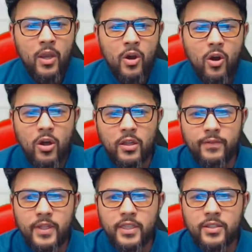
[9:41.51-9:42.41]
all of
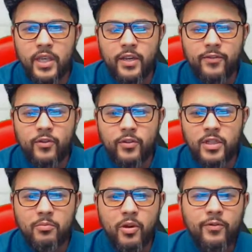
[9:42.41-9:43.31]
these 84s I
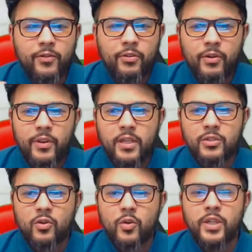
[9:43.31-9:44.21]
bought for 3,000
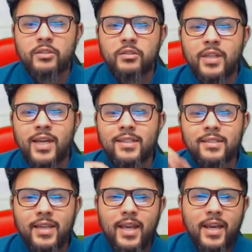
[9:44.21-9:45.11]
coins or
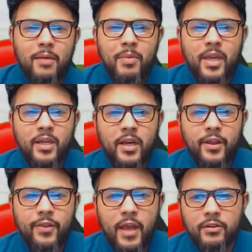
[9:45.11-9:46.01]
less and I made a
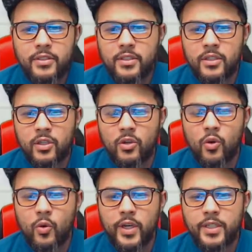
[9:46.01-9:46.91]
thousand
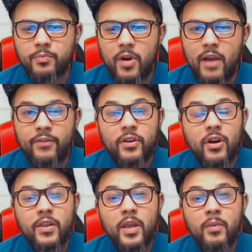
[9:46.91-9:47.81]
profit
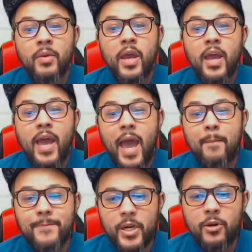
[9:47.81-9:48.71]
on them at
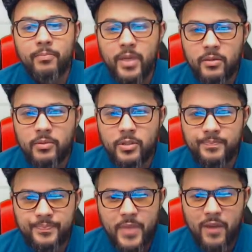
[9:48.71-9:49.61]
bare minimum
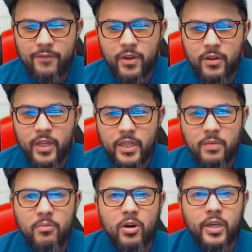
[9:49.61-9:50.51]
I felt like
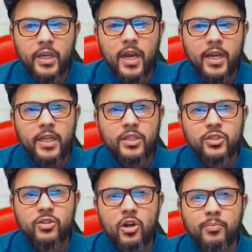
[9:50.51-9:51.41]
the market kind of hit a
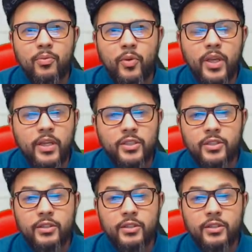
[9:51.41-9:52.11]
stall point because